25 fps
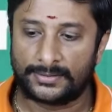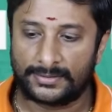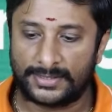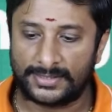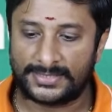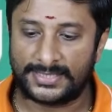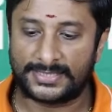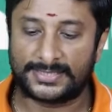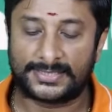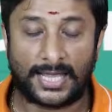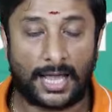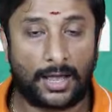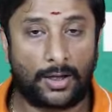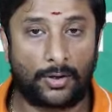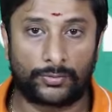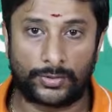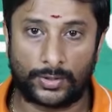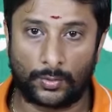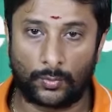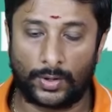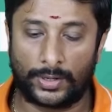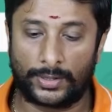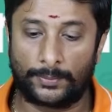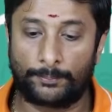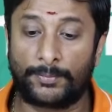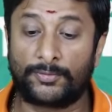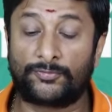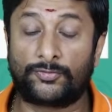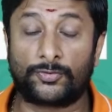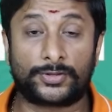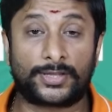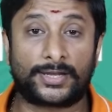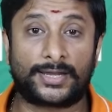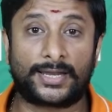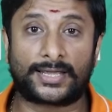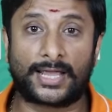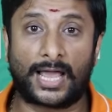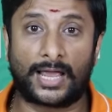this is how the one. Before
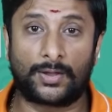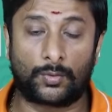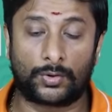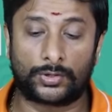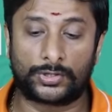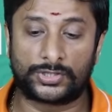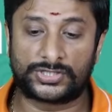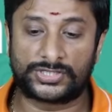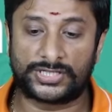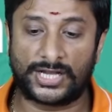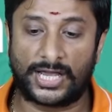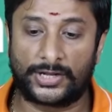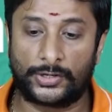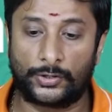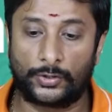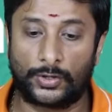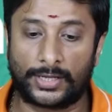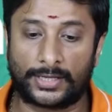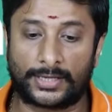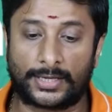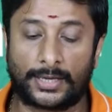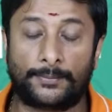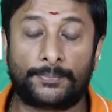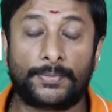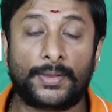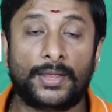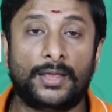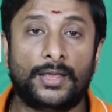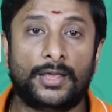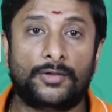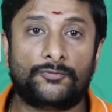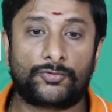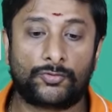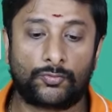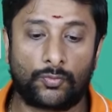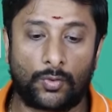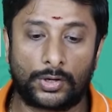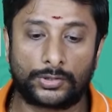that, like I want to share you like
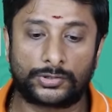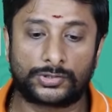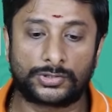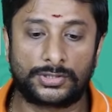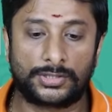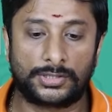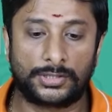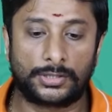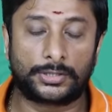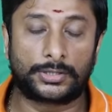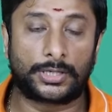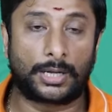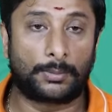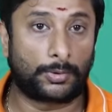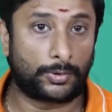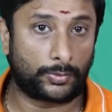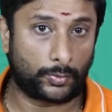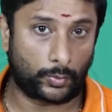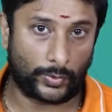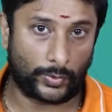if you want to learn about